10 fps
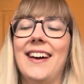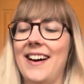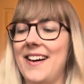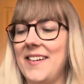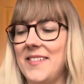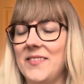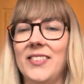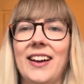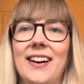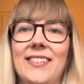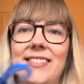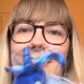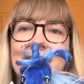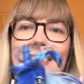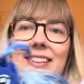yeah, I
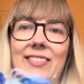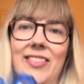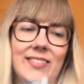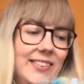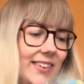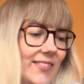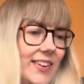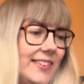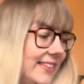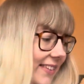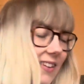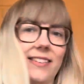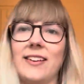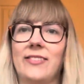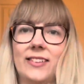just love them so much, so they're
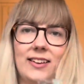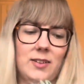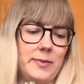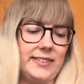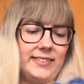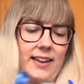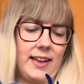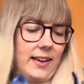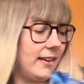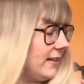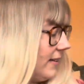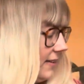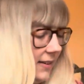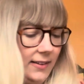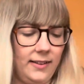definitely going to be staying.
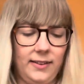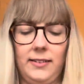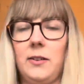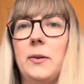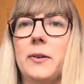So we